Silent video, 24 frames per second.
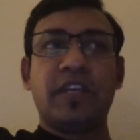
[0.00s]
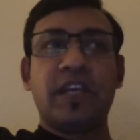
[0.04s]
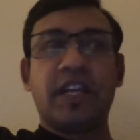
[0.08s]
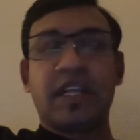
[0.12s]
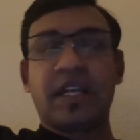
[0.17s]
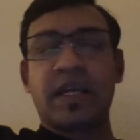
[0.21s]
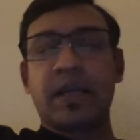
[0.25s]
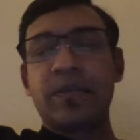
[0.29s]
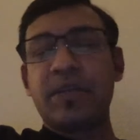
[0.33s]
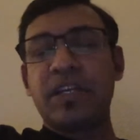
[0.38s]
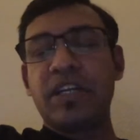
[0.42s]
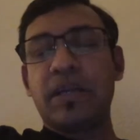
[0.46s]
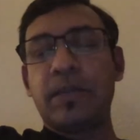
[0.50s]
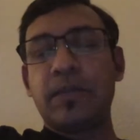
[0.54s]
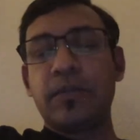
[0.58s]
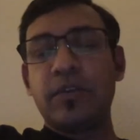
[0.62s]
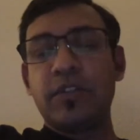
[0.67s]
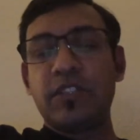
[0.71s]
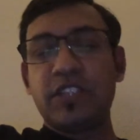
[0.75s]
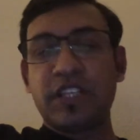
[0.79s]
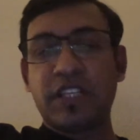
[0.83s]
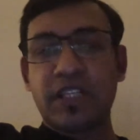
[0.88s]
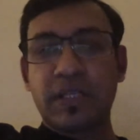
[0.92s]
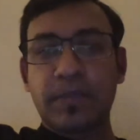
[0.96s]
are coming up
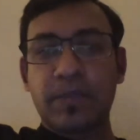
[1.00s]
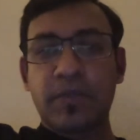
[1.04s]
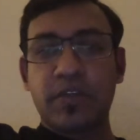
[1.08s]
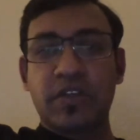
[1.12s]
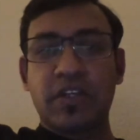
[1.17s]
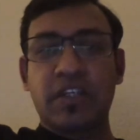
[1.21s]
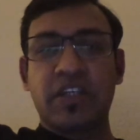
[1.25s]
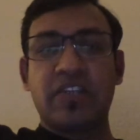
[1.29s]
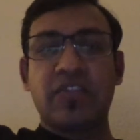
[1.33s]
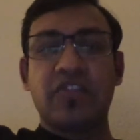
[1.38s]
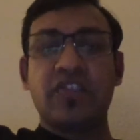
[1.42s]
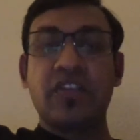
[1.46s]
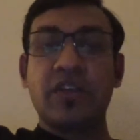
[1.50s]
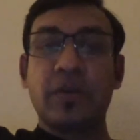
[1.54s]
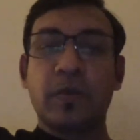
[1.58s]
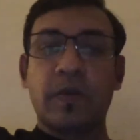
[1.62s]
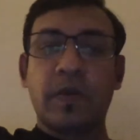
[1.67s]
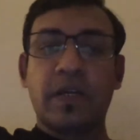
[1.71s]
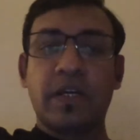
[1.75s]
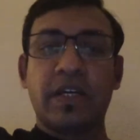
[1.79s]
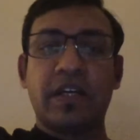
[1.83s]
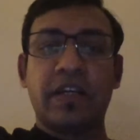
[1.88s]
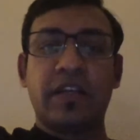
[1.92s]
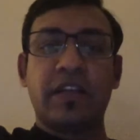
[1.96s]
with a cryptocurrency
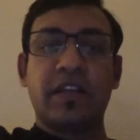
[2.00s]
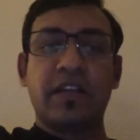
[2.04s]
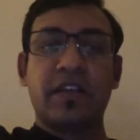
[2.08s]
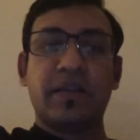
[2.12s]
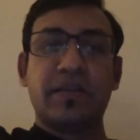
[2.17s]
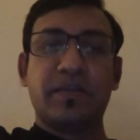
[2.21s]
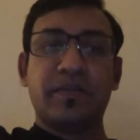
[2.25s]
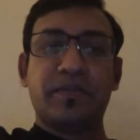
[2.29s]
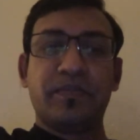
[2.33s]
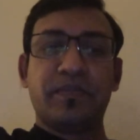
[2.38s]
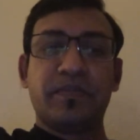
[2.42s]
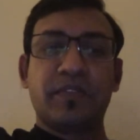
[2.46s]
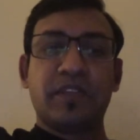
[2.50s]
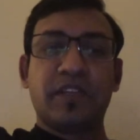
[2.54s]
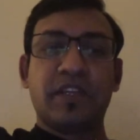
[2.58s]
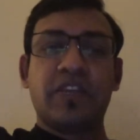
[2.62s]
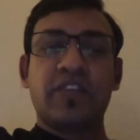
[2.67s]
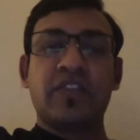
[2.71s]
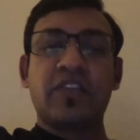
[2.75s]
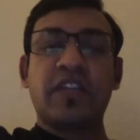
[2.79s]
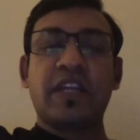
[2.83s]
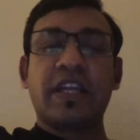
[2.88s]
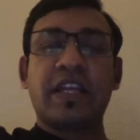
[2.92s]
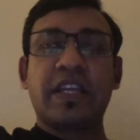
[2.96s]
where
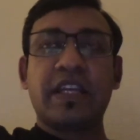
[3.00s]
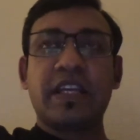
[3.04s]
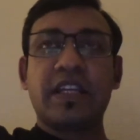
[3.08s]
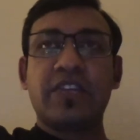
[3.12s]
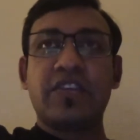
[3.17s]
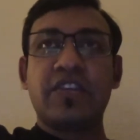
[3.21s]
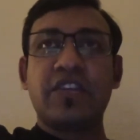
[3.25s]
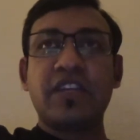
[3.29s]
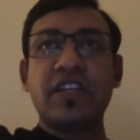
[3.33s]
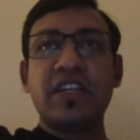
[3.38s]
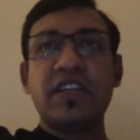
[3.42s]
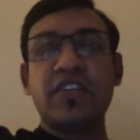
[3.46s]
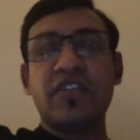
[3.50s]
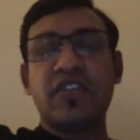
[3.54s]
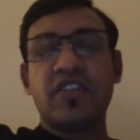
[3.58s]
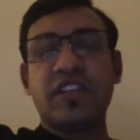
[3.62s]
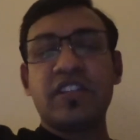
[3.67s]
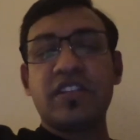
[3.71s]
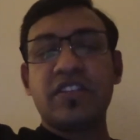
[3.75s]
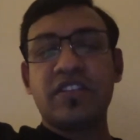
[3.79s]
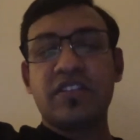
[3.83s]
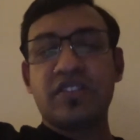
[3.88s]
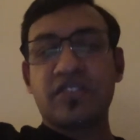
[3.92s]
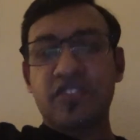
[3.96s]
it's like a
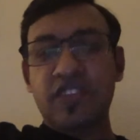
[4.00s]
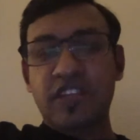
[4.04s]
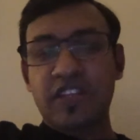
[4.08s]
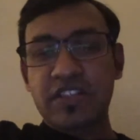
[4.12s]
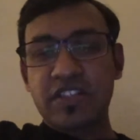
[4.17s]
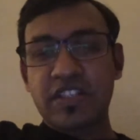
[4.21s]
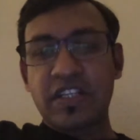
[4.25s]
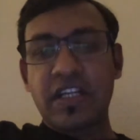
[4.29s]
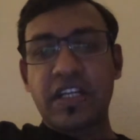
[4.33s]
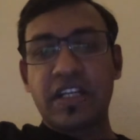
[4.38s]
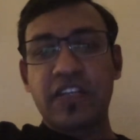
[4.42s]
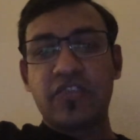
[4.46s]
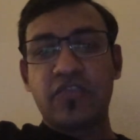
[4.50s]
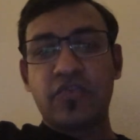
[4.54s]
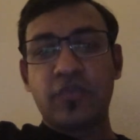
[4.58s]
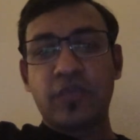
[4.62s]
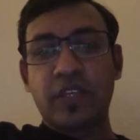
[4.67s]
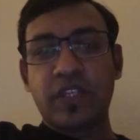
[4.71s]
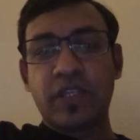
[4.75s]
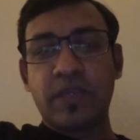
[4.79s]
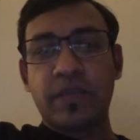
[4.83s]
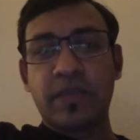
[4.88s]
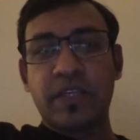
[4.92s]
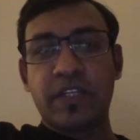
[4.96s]
decentralized
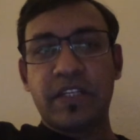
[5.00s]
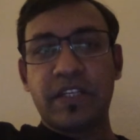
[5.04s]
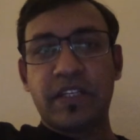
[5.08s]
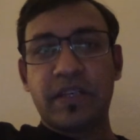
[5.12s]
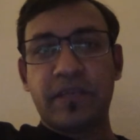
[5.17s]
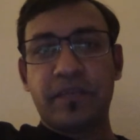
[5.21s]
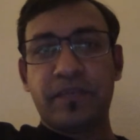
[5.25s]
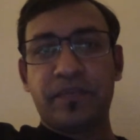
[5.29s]
Wikipedia.